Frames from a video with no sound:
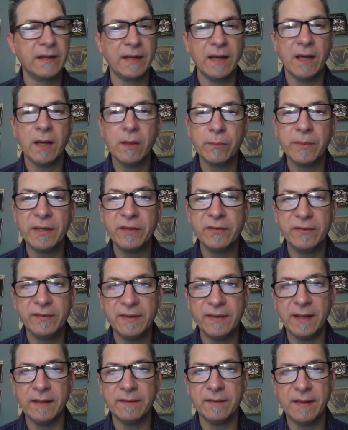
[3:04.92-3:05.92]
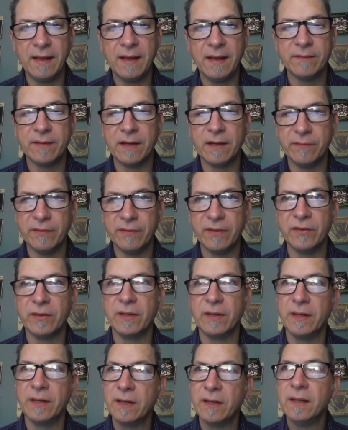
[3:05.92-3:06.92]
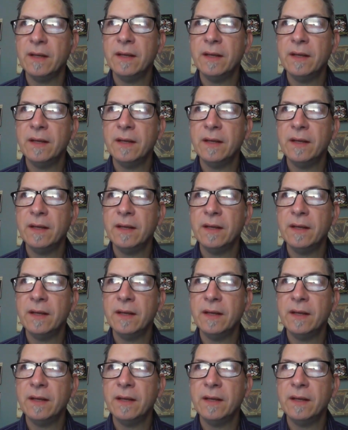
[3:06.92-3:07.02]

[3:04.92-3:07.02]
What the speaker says: like how many states have I visited?